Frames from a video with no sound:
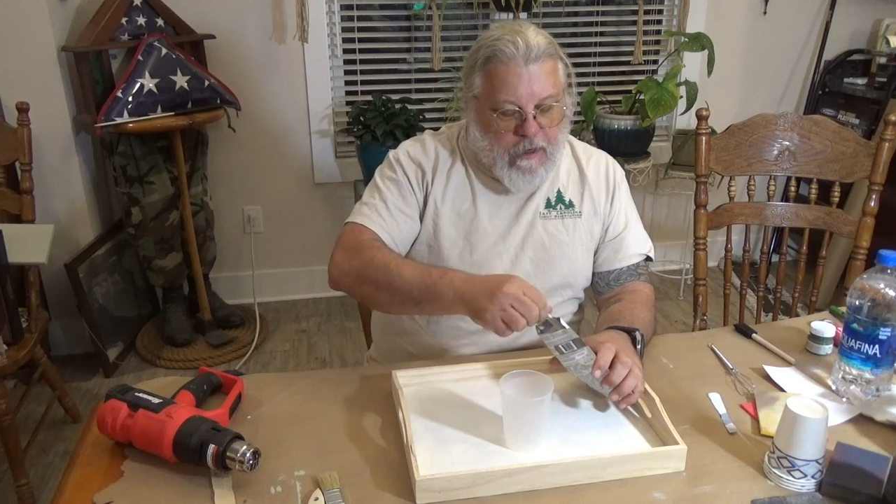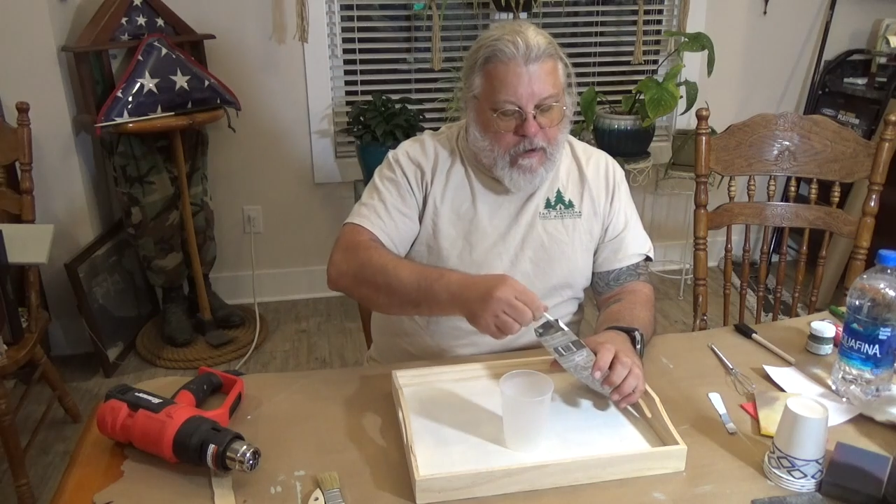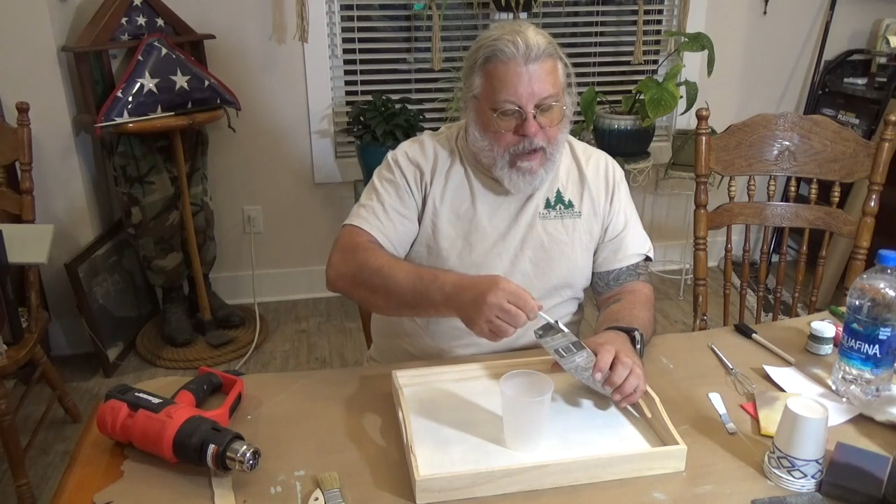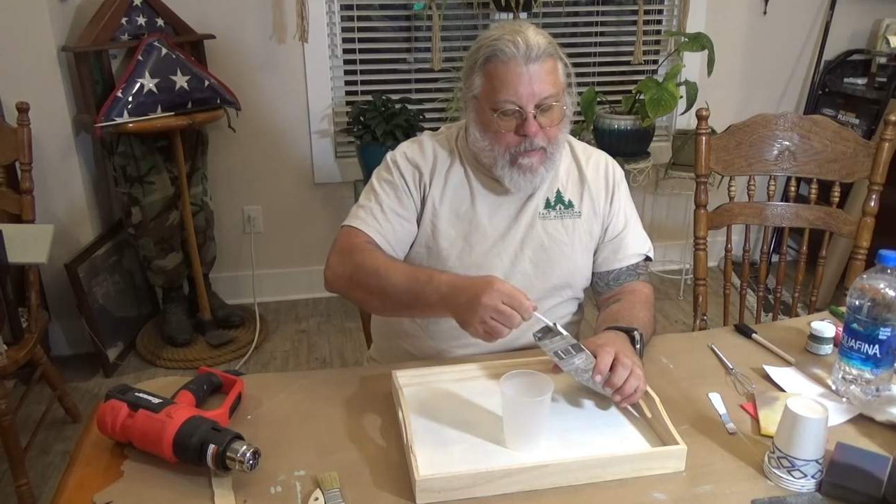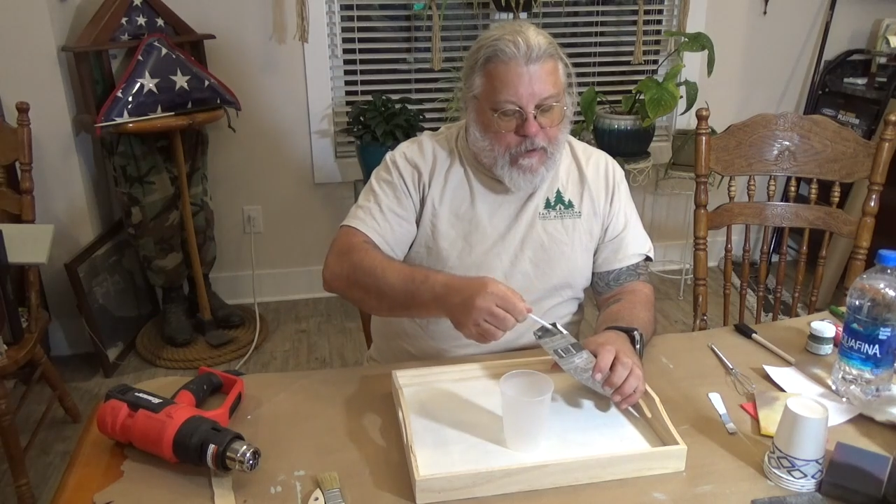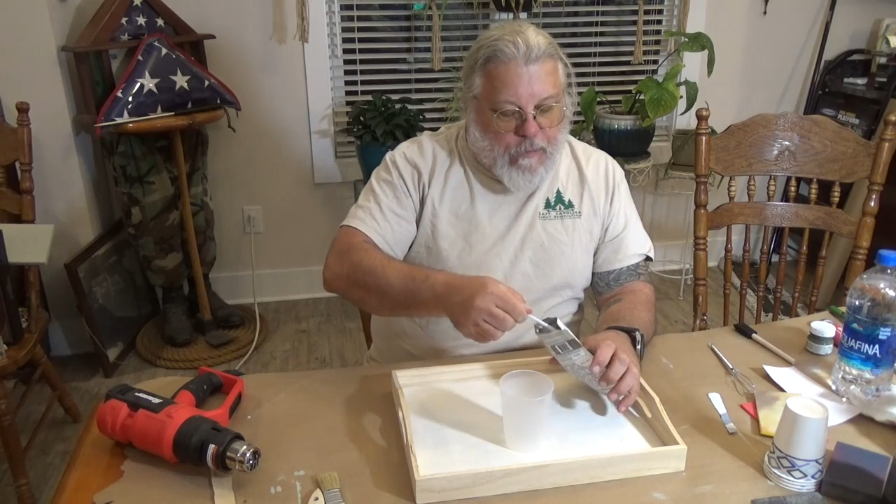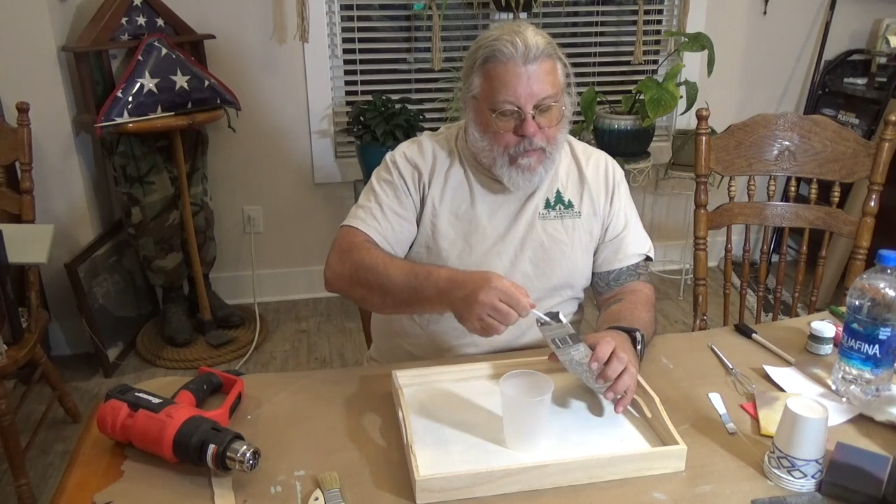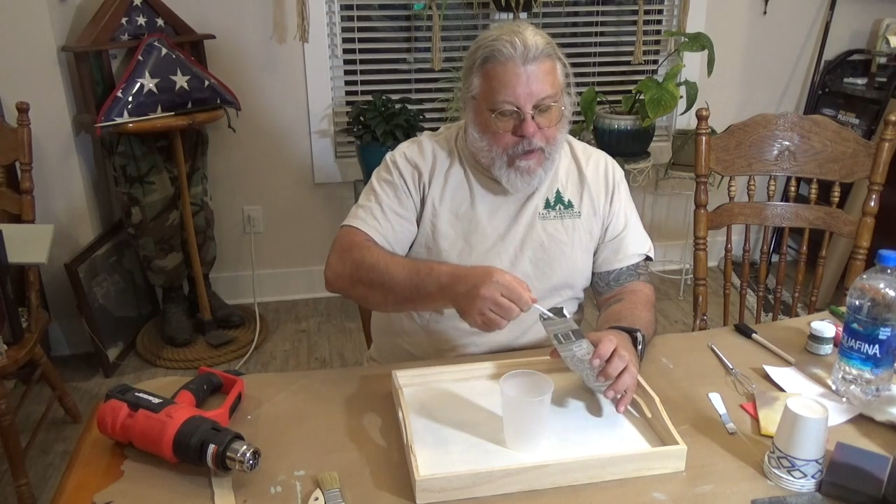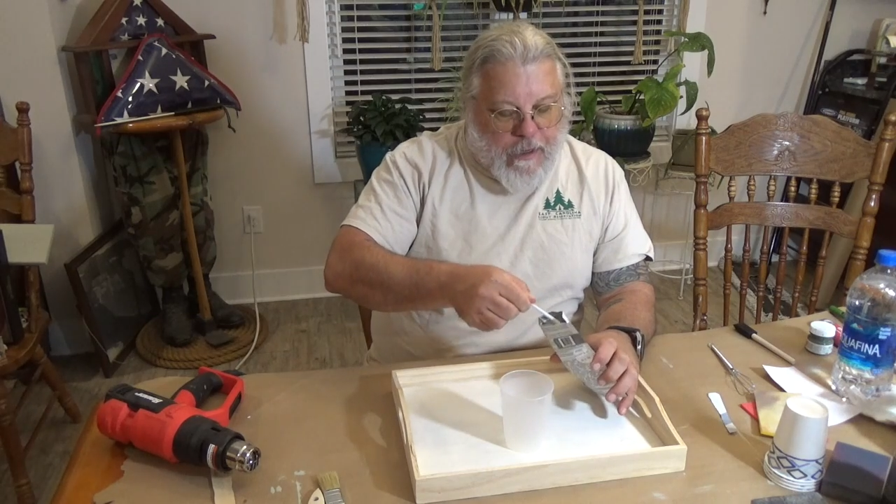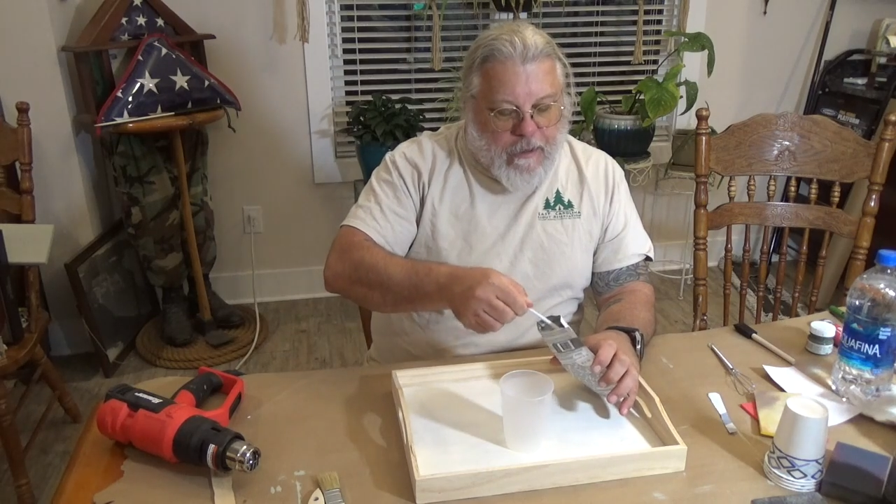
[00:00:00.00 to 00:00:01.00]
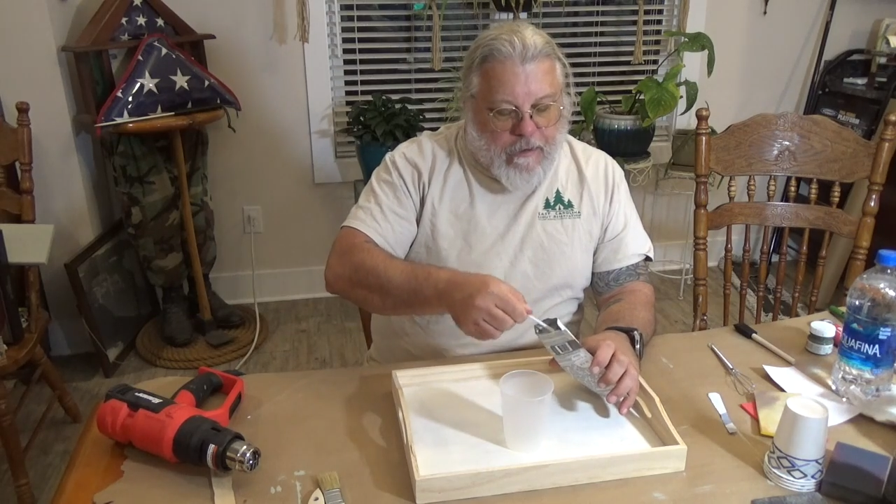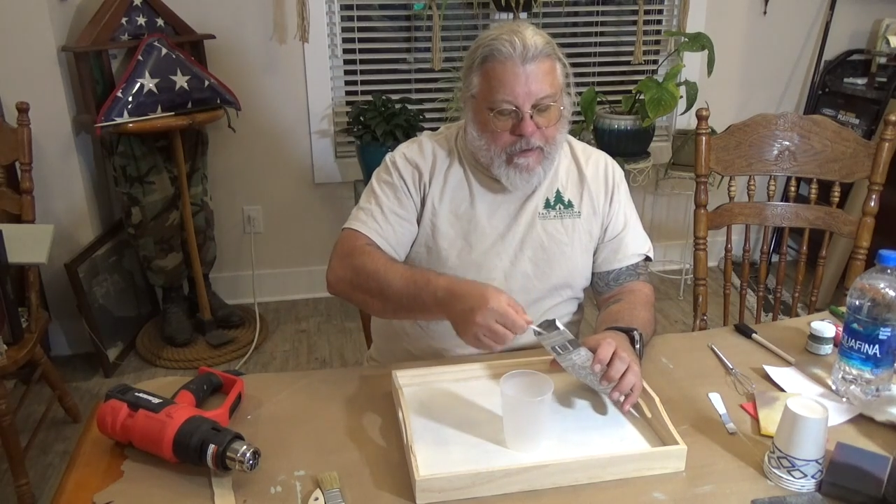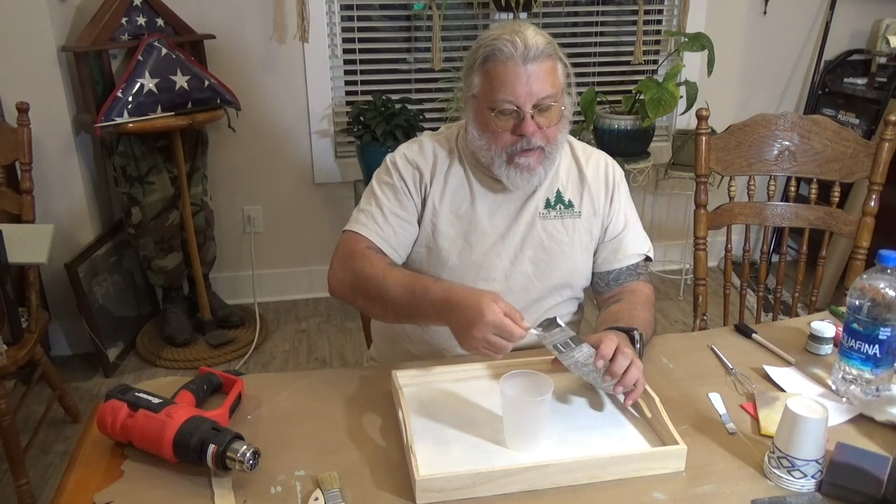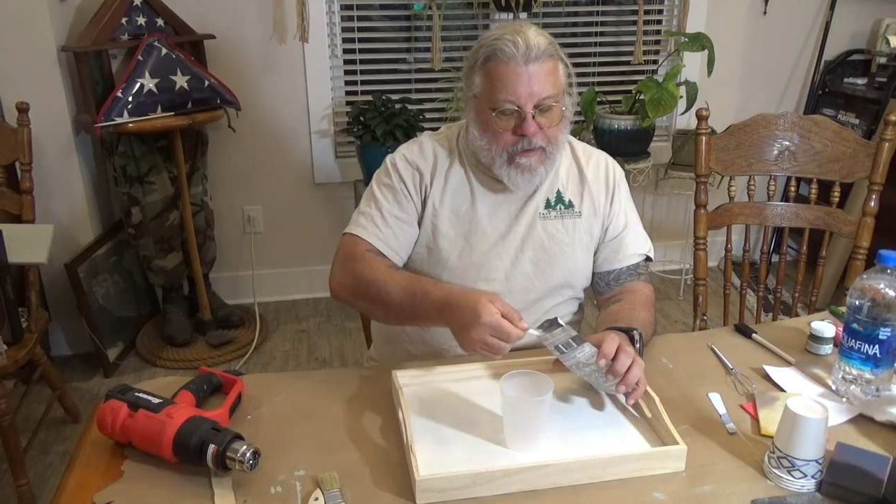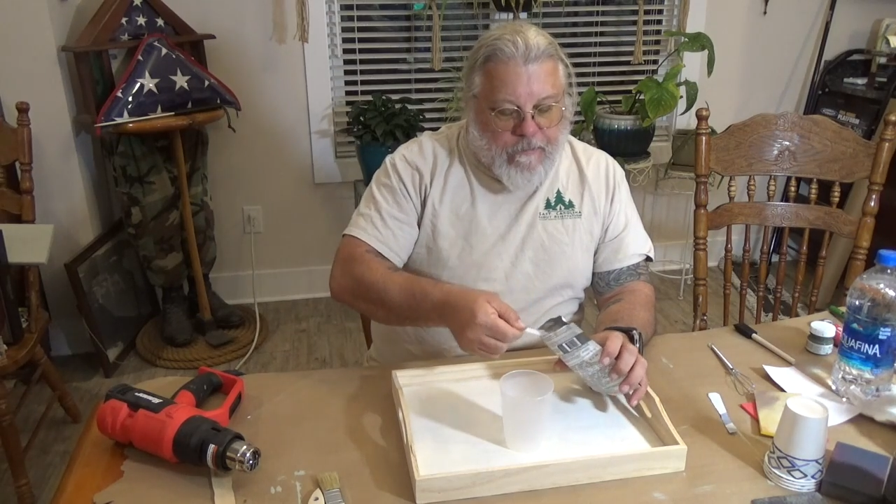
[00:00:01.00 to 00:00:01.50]
know how much you're putting into
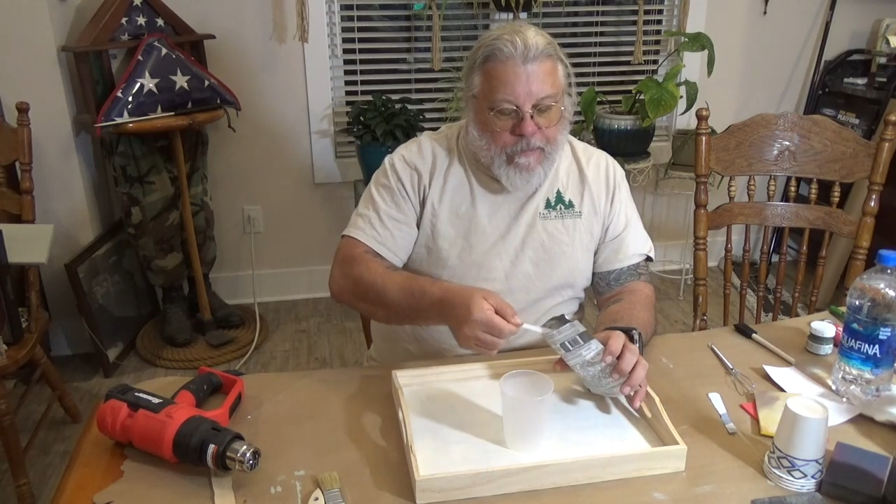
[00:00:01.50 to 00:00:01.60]
this.